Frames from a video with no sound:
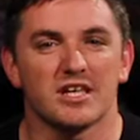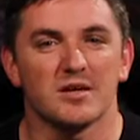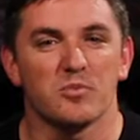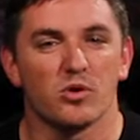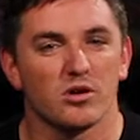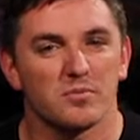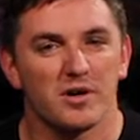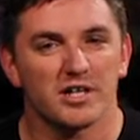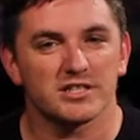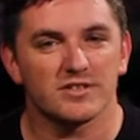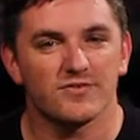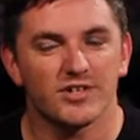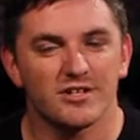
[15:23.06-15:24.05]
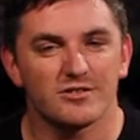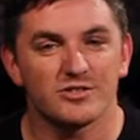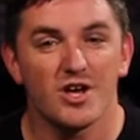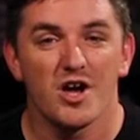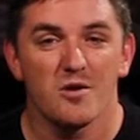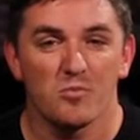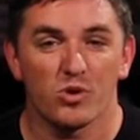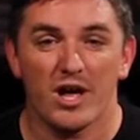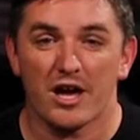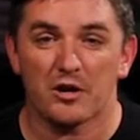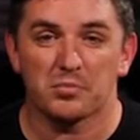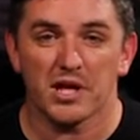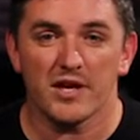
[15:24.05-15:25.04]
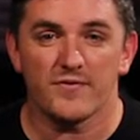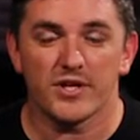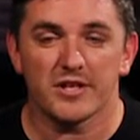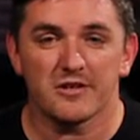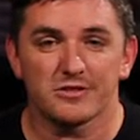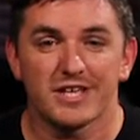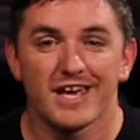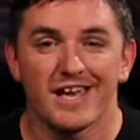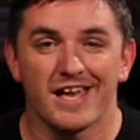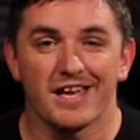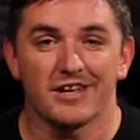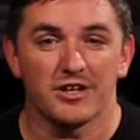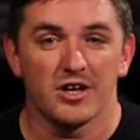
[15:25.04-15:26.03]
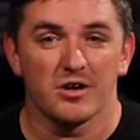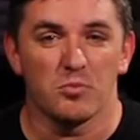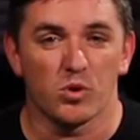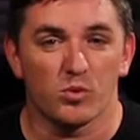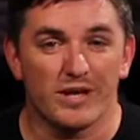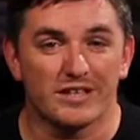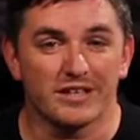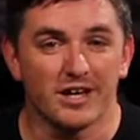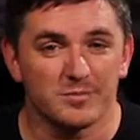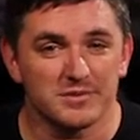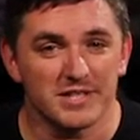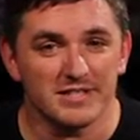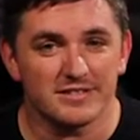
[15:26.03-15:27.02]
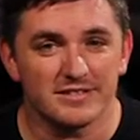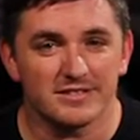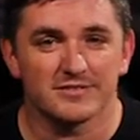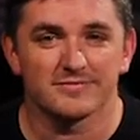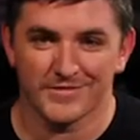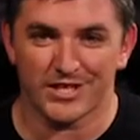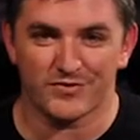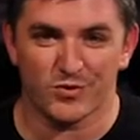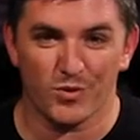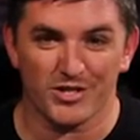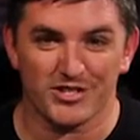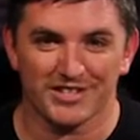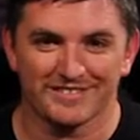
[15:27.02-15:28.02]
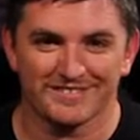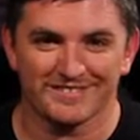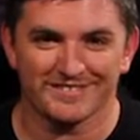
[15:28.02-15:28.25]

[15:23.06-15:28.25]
get more unboxing videos, more how to play videos, and more weekly updates. Thanks for watching.